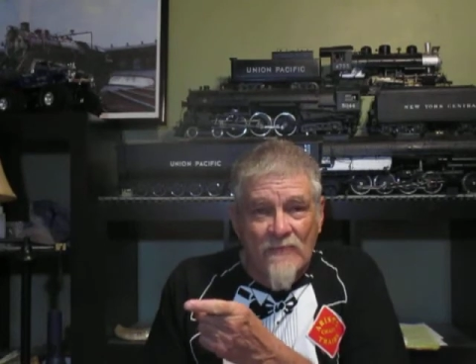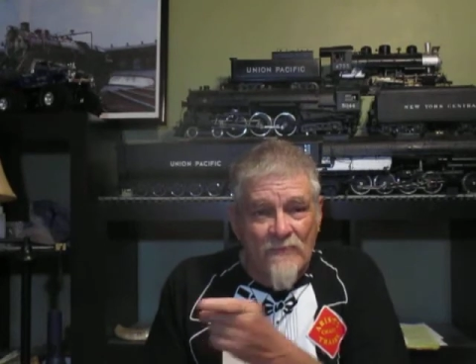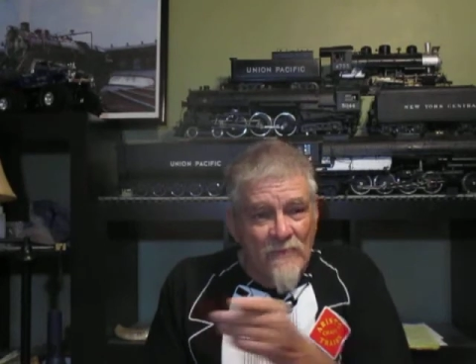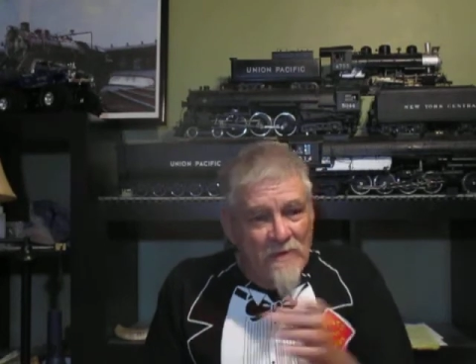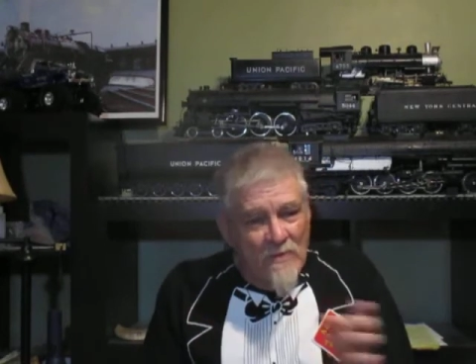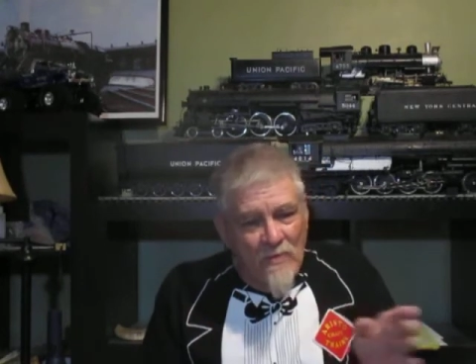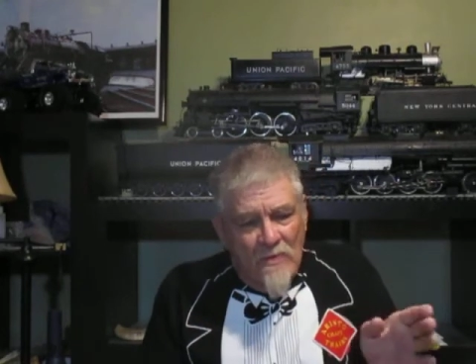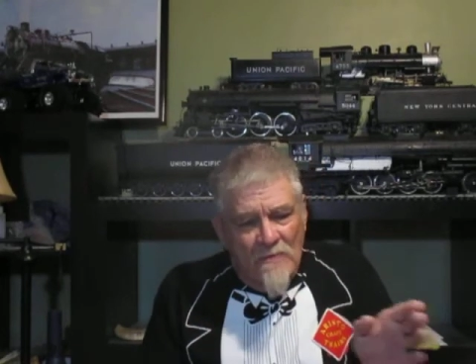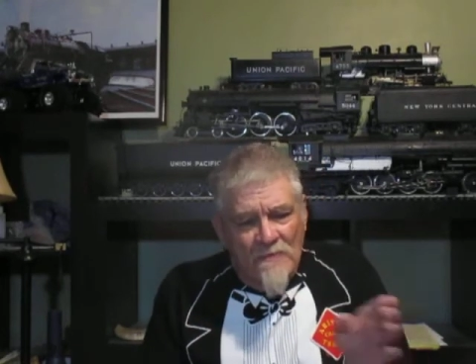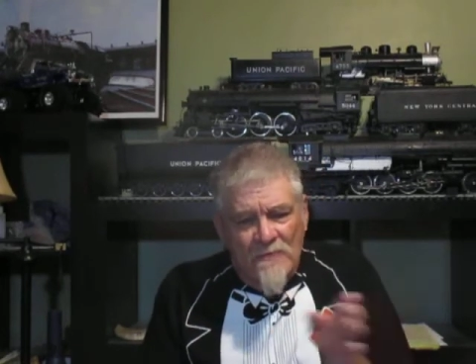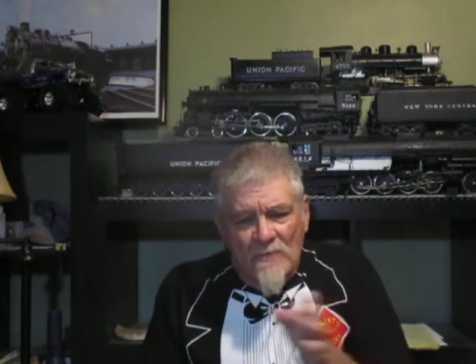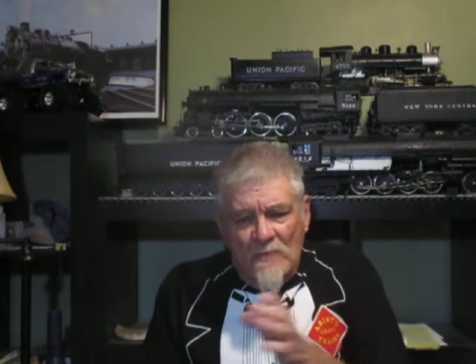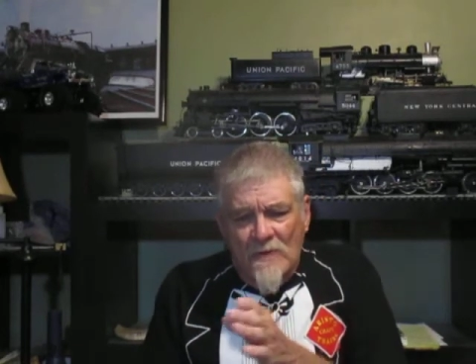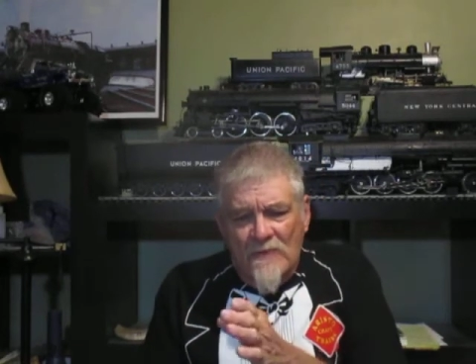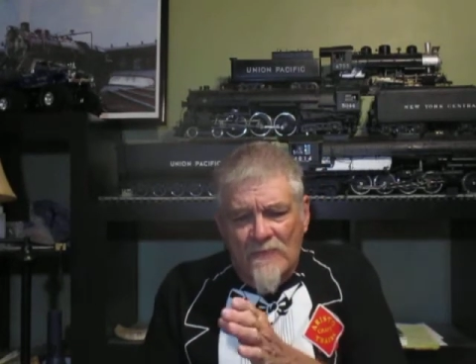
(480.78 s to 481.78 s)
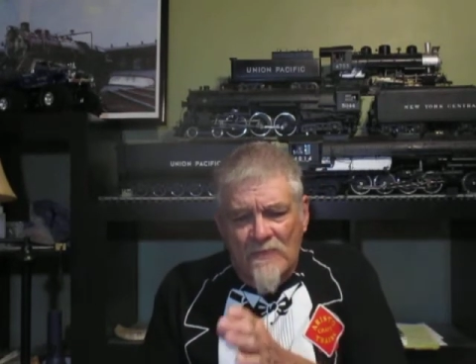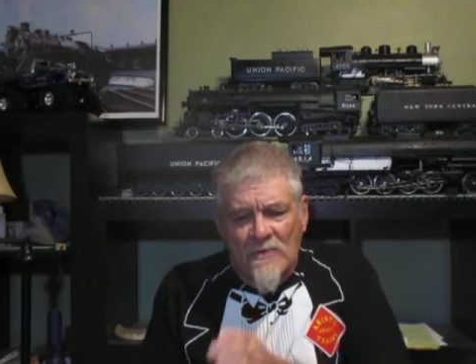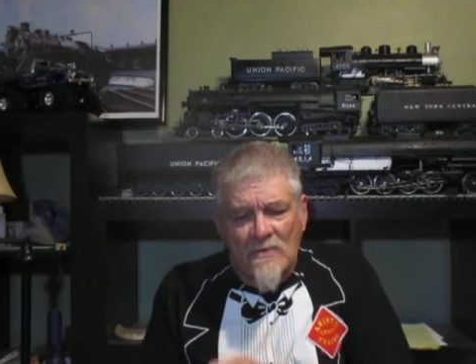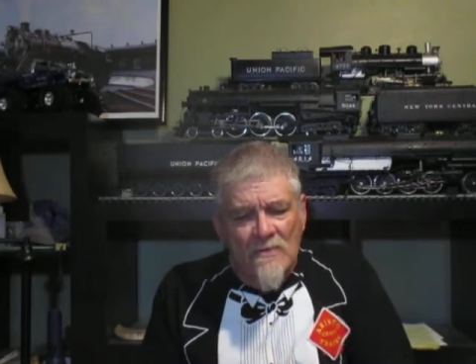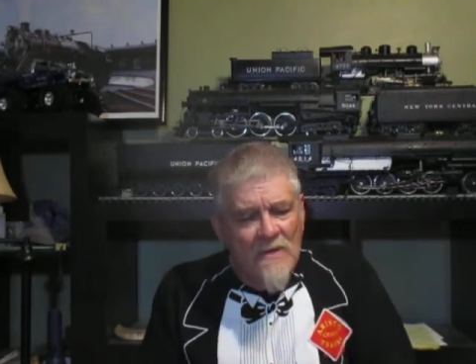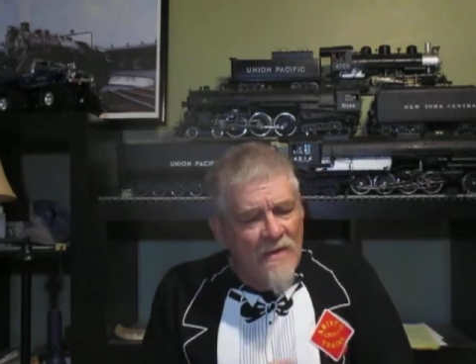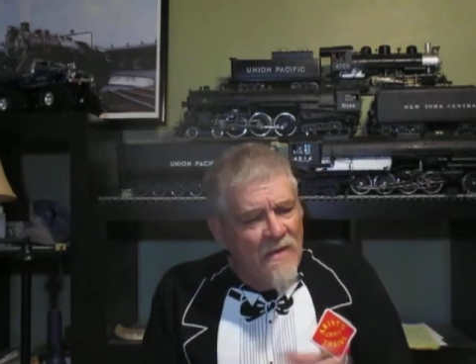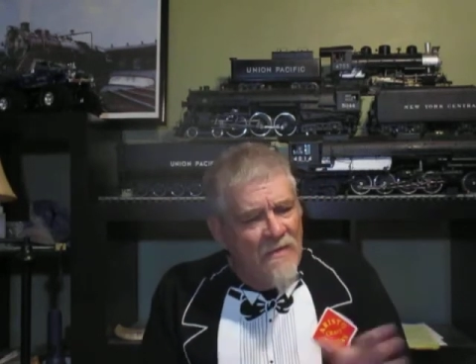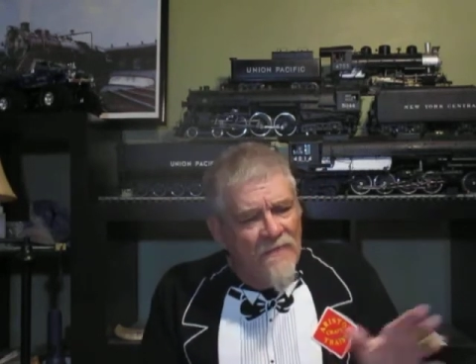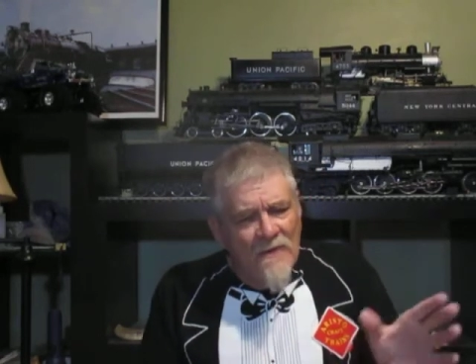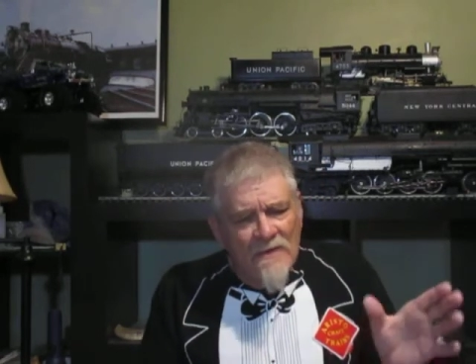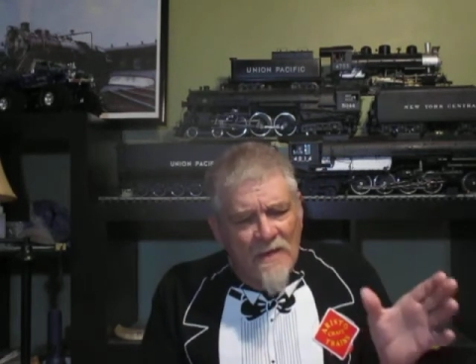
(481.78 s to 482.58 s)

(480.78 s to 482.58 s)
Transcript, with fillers: three quarters of the way through, the